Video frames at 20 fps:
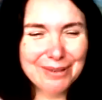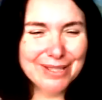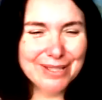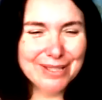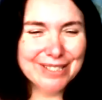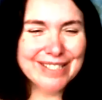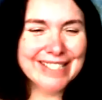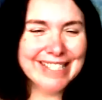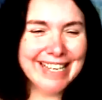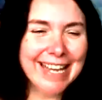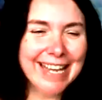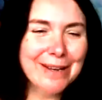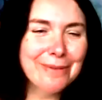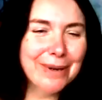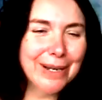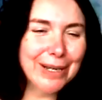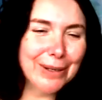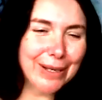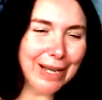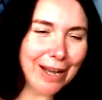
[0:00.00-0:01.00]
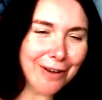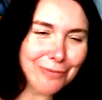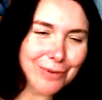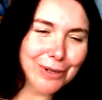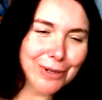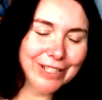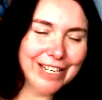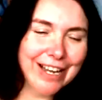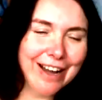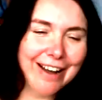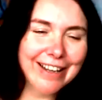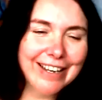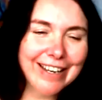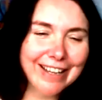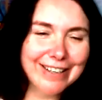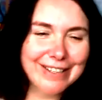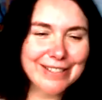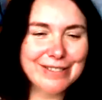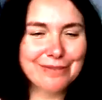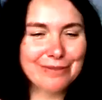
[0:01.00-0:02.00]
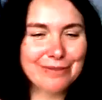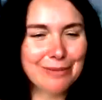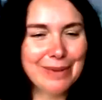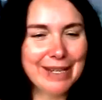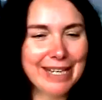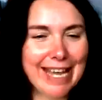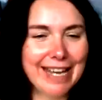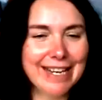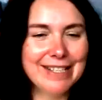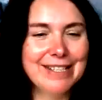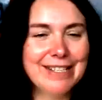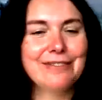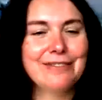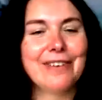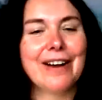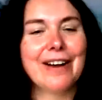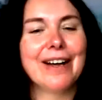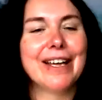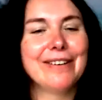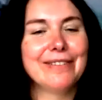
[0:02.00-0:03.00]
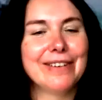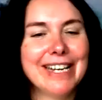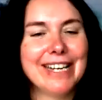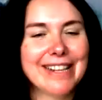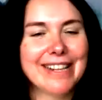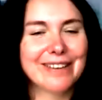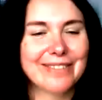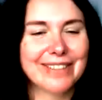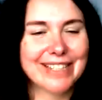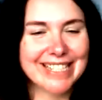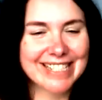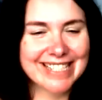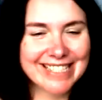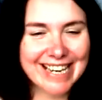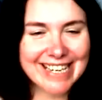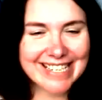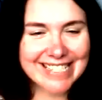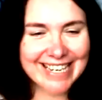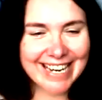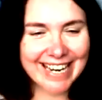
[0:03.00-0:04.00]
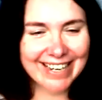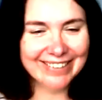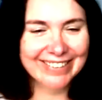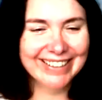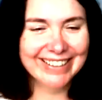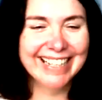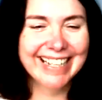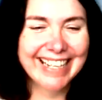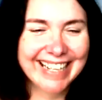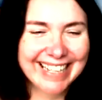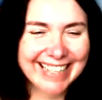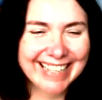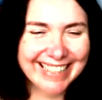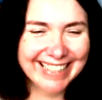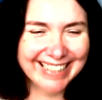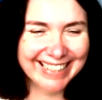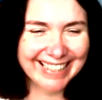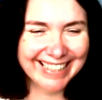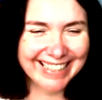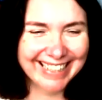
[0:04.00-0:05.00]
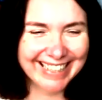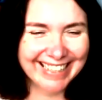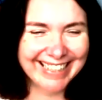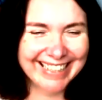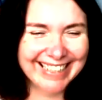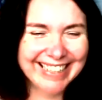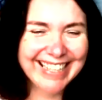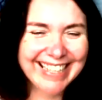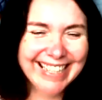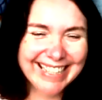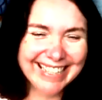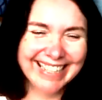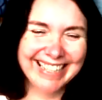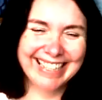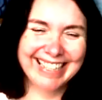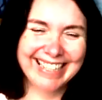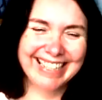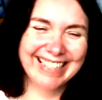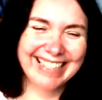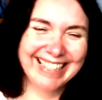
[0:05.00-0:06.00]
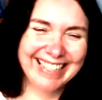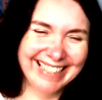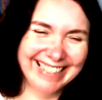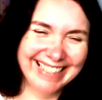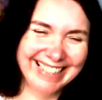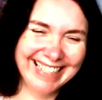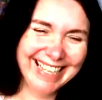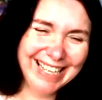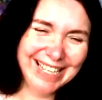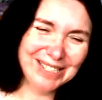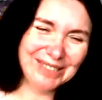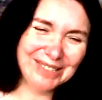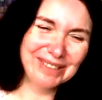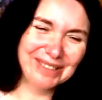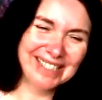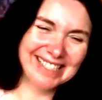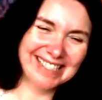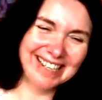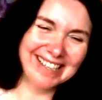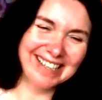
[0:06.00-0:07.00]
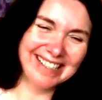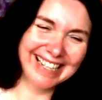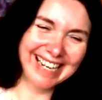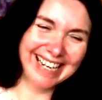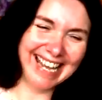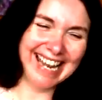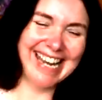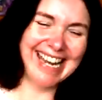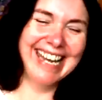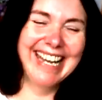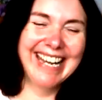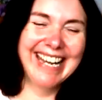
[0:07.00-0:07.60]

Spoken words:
were just saying, have we got any highlights from the 85? Any that really stand out? Do you want to start again?